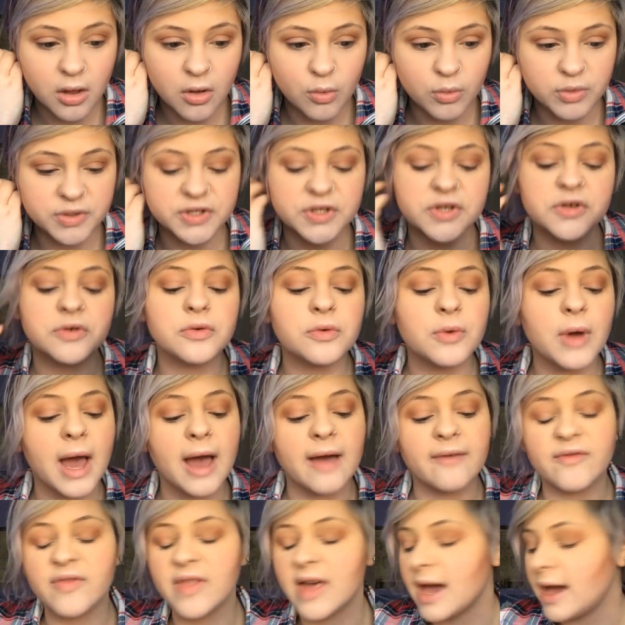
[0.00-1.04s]
Once you
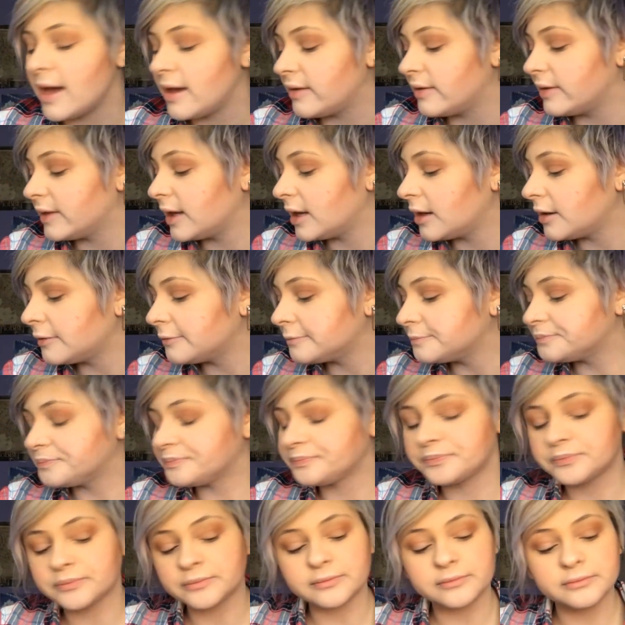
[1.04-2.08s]
have that in there,
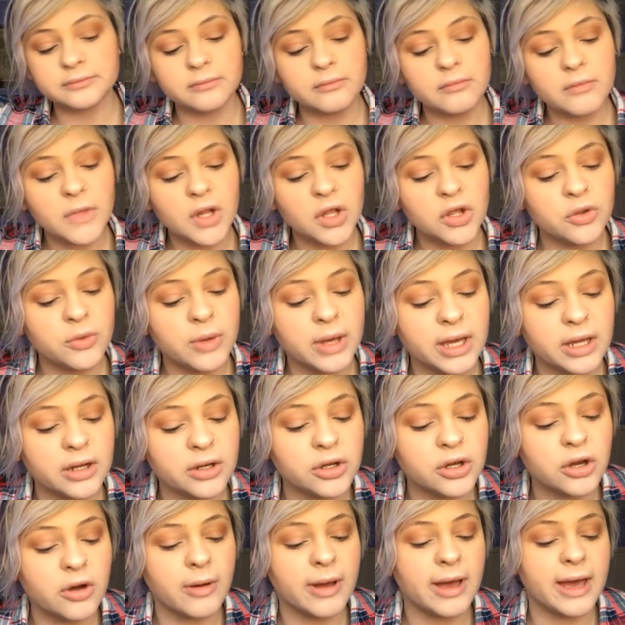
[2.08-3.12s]
you
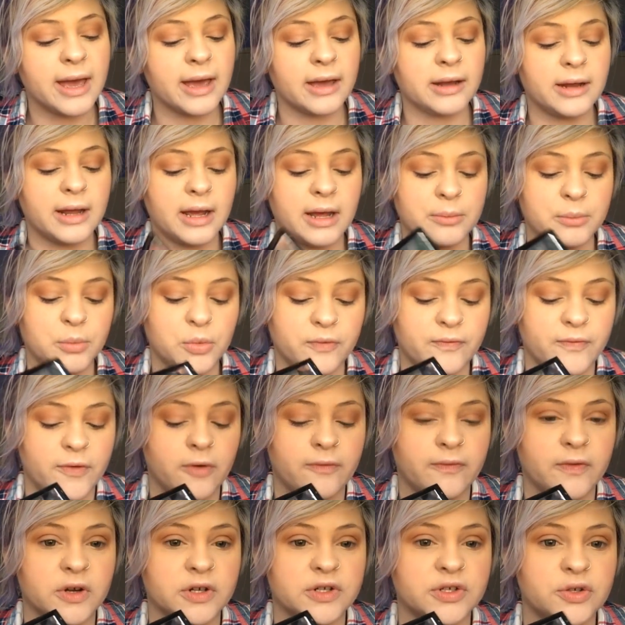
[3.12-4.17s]
can go ahead and move
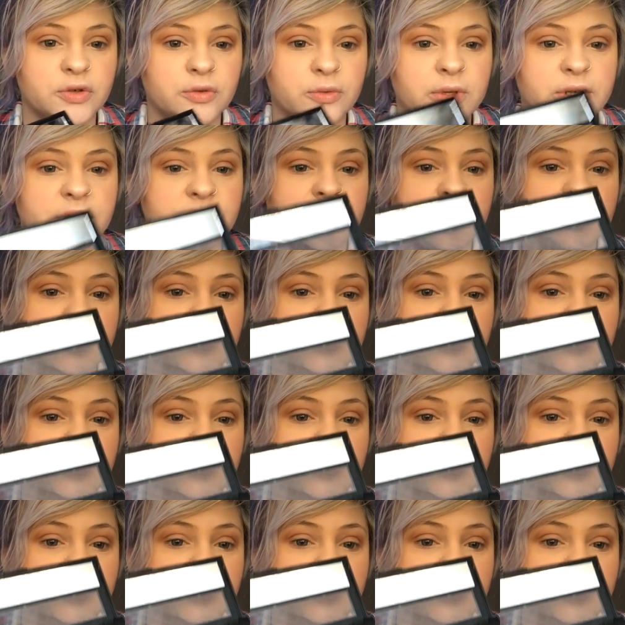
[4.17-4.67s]
over to a